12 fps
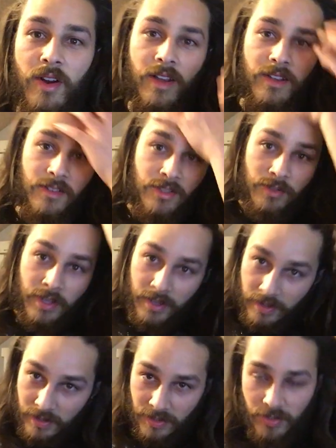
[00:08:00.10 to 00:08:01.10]
know how you do that,
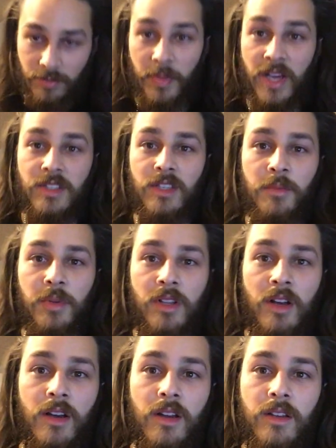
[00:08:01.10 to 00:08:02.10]
because you'd mess up a
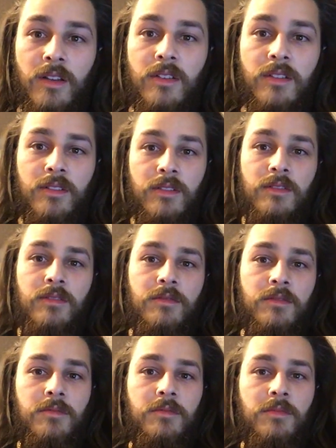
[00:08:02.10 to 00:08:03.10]
lot.
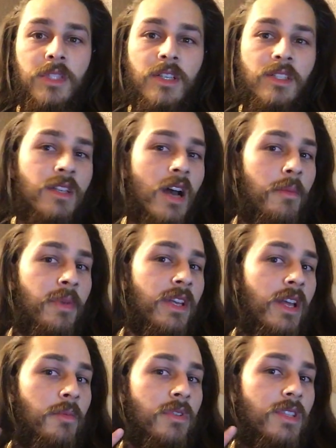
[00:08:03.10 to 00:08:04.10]
Because not being
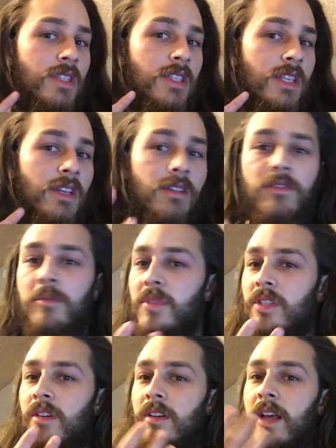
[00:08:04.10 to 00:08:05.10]
able to see it from
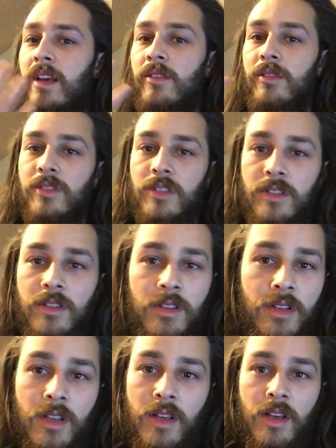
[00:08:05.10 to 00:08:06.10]
certain angles,
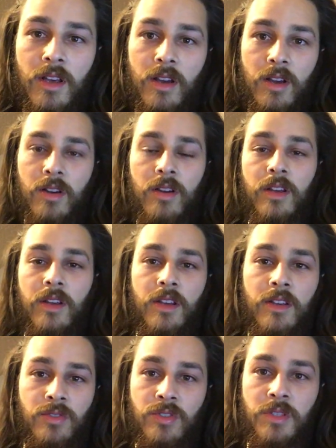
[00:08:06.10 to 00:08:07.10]

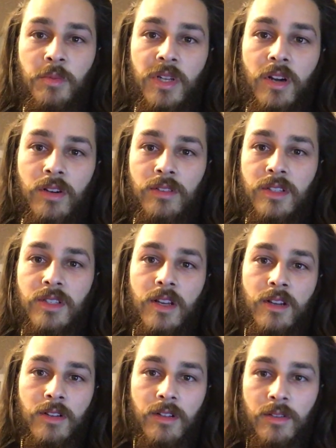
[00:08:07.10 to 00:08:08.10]
it'd just be hard to
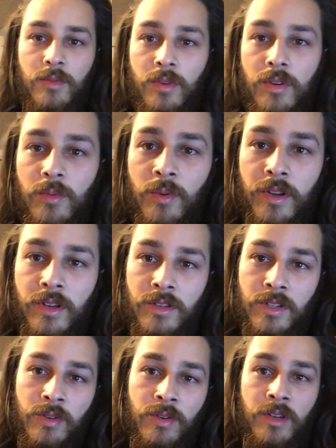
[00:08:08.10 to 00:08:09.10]
tell what you're
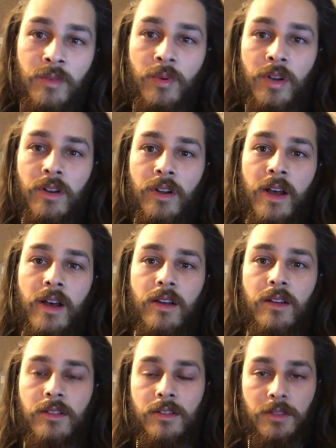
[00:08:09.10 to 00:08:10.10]
doing and where you're at.
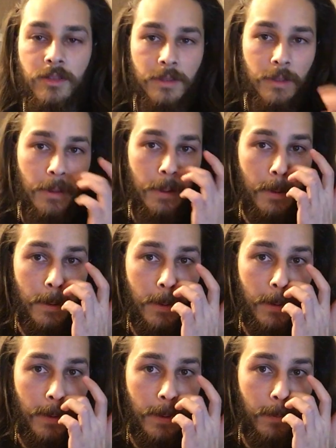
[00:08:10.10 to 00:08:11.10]

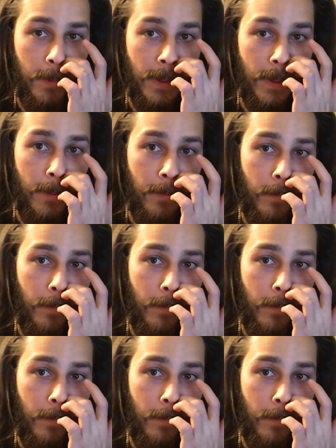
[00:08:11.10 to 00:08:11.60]
But